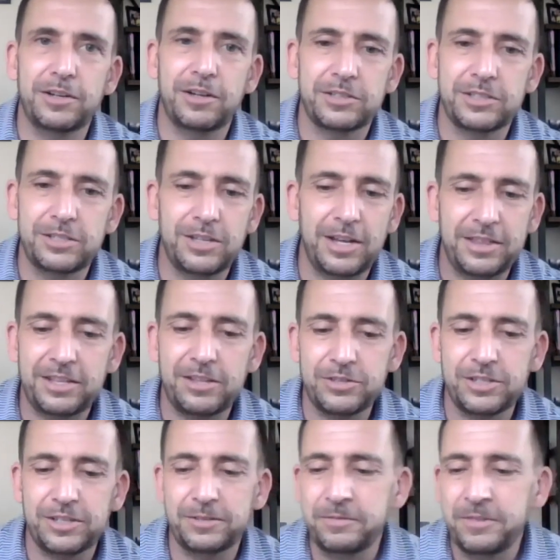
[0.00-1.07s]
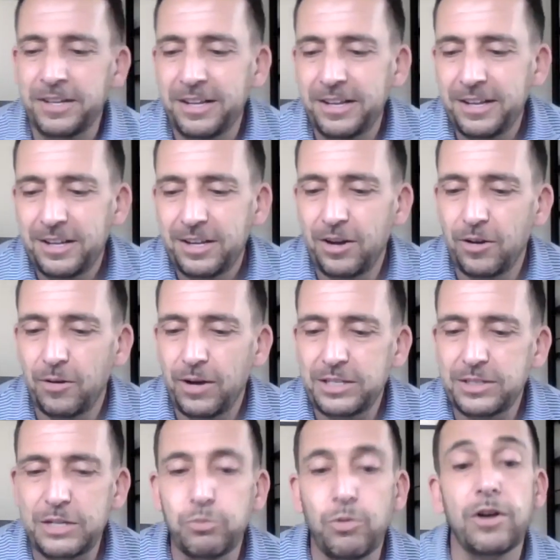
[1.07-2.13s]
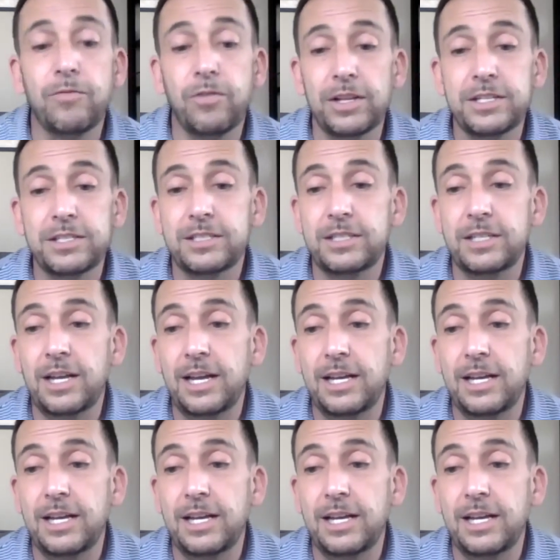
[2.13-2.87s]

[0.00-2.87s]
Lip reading: Because I think there's a, as wonderful as